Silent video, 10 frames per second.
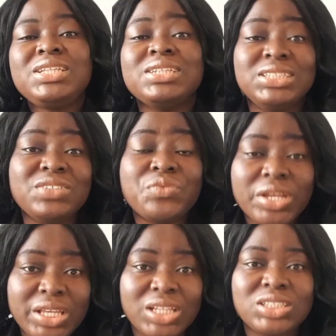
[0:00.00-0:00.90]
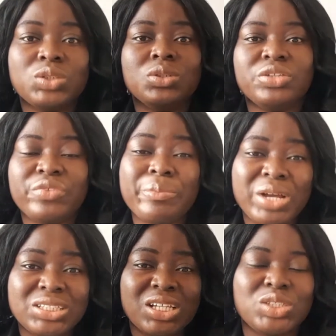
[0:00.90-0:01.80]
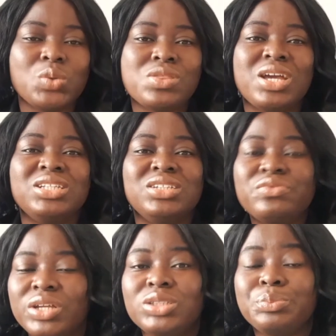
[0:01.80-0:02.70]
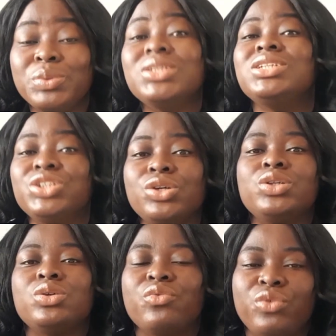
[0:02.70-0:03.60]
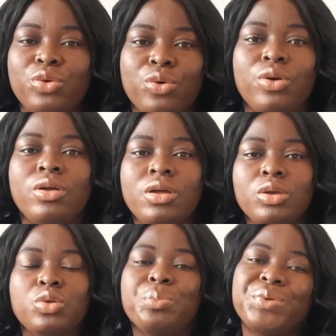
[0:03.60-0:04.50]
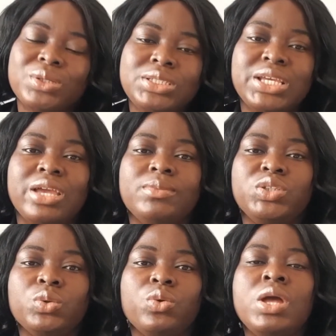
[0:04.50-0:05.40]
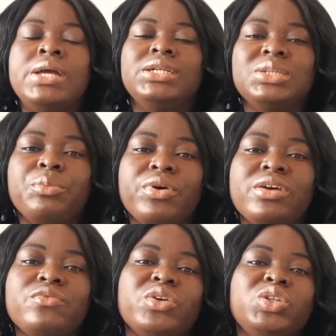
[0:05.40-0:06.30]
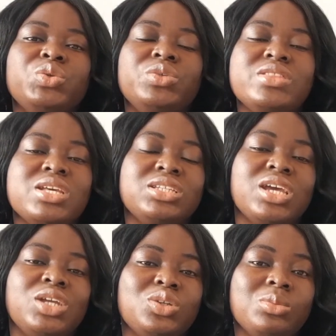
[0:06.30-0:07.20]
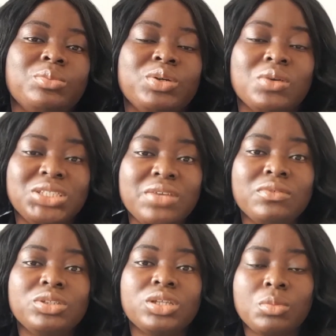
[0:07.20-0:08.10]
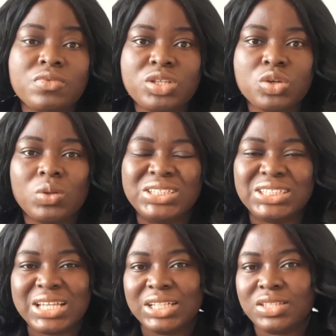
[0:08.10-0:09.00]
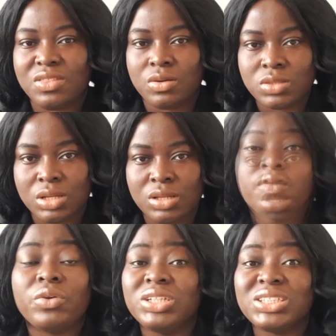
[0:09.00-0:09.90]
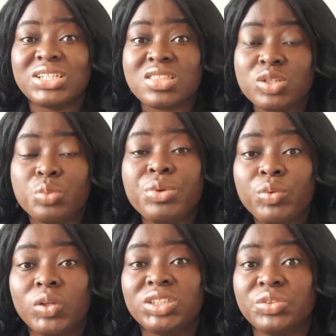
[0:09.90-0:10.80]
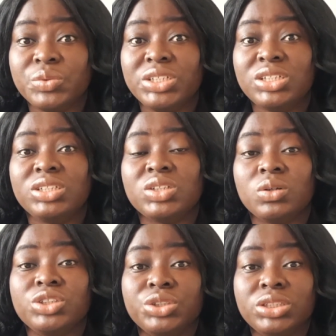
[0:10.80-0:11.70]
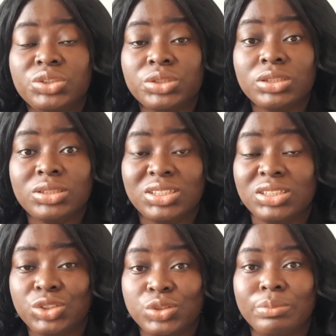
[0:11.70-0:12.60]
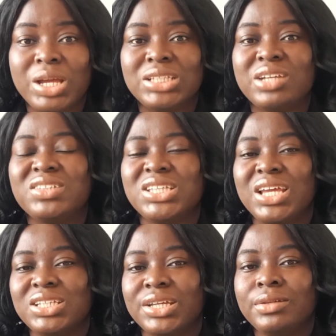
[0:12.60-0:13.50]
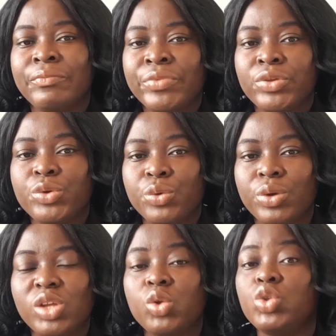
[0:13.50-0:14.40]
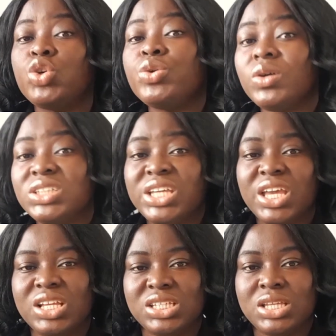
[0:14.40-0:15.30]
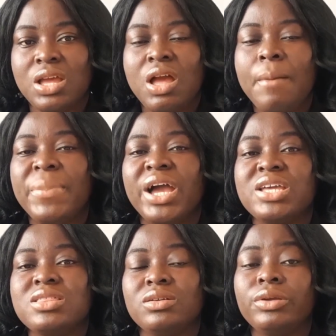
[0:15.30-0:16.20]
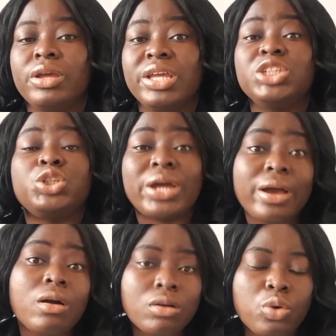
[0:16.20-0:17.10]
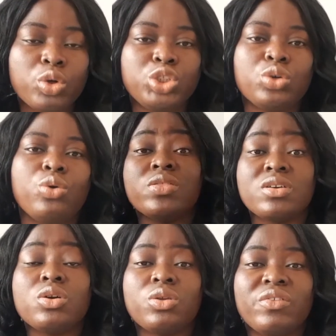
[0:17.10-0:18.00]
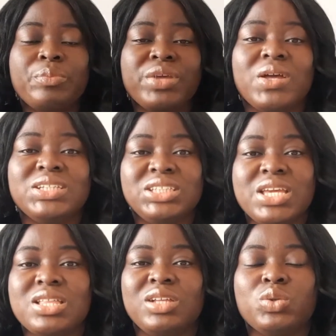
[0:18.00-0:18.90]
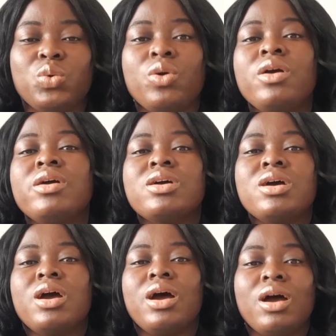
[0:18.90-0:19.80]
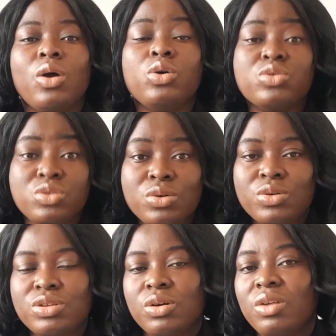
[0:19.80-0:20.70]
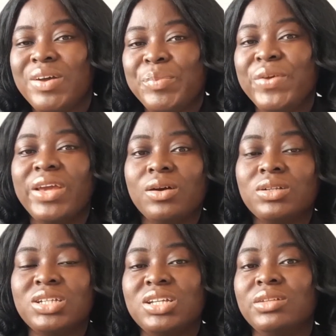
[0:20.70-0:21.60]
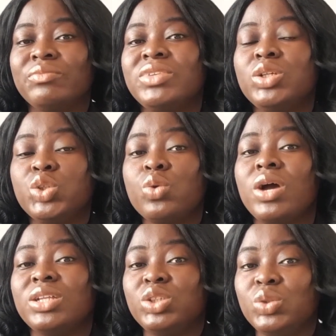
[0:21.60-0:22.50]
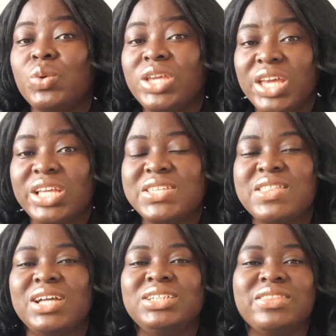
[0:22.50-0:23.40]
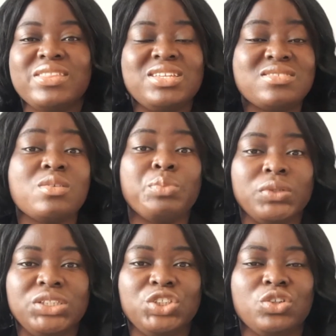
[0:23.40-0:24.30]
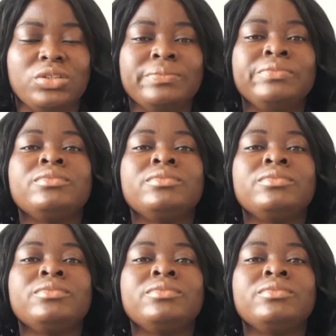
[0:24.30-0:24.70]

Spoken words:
in different cases on different matters. So there are different positions of law, per time. So it's important for you to read the entire judgment because even some of these courts cite the other. For instance, the Supreme Court, in reaching its contradictory decision, might have cited, a notorious case by a trial court or the Court of Appeal and say that, although the Court of Appeal held in so and so case that this is the position,